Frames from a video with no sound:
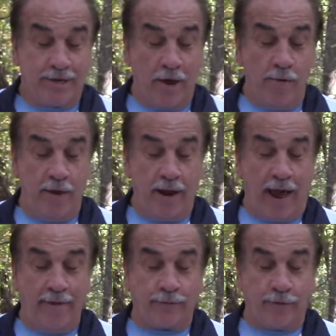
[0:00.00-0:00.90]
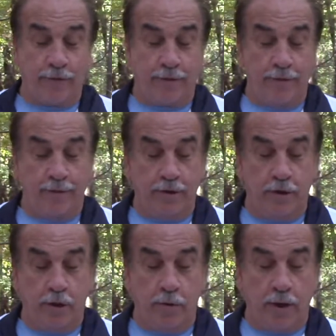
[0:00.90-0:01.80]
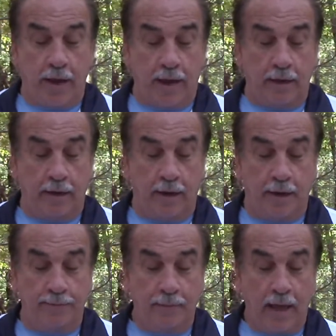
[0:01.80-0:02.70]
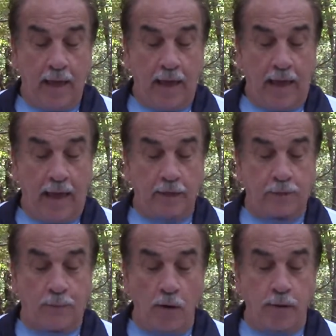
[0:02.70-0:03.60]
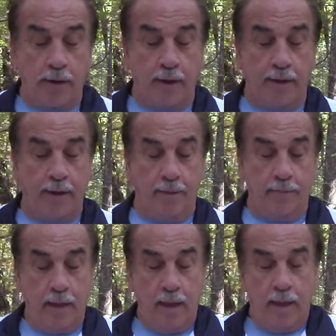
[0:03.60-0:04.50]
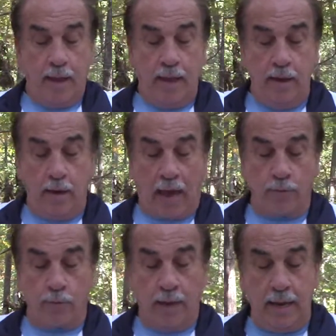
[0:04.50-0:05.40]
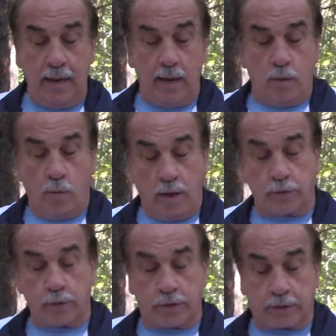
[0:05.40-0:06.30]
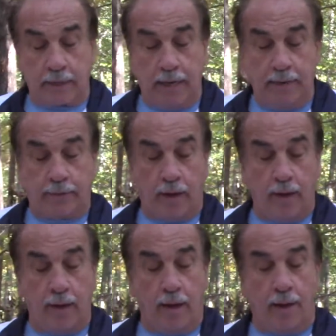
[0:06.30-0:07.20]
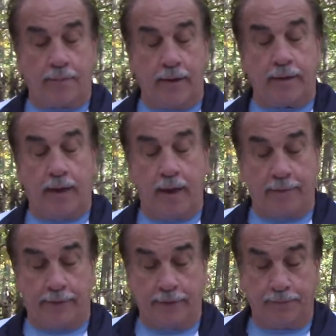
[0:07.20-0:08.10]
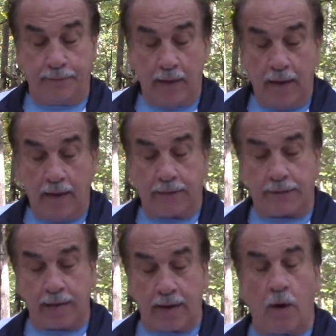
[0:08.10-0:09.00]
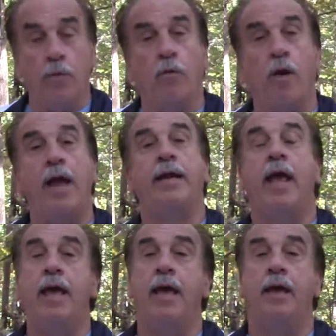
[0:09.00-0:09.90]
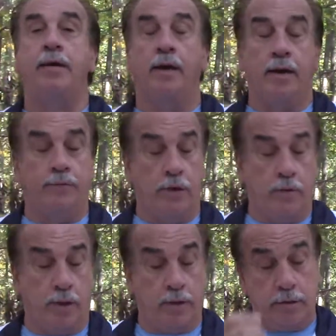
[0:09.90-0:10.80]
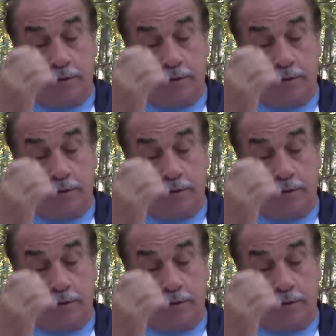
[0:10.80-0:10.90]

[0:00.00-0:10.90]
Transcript: So then after Yahuwah uh, had spoken of them, he, had, he was received up into heaven and set on the right hand of Yahuwah.